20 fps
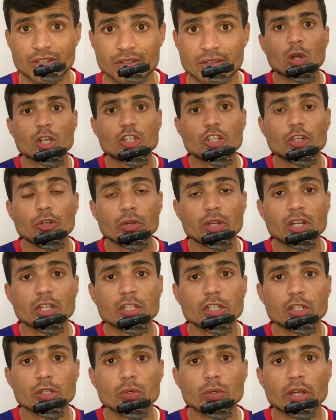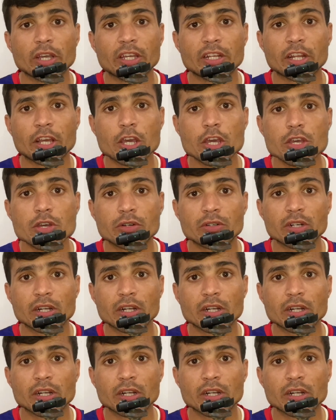What you can do in here